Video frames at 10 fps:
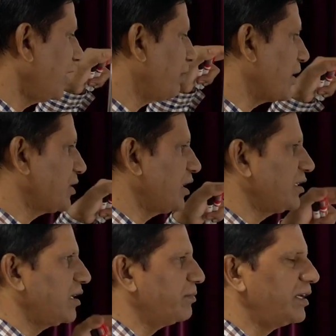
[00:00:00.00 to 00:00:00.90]
functions
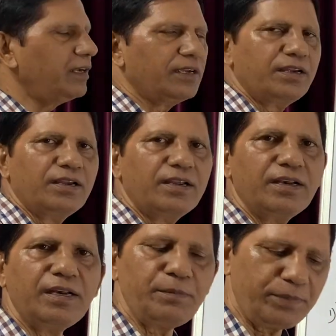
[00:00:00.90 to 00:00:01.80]
of the
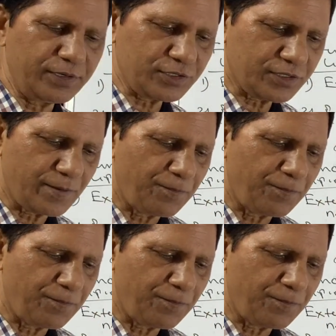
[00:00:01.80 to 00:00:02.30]
lipids.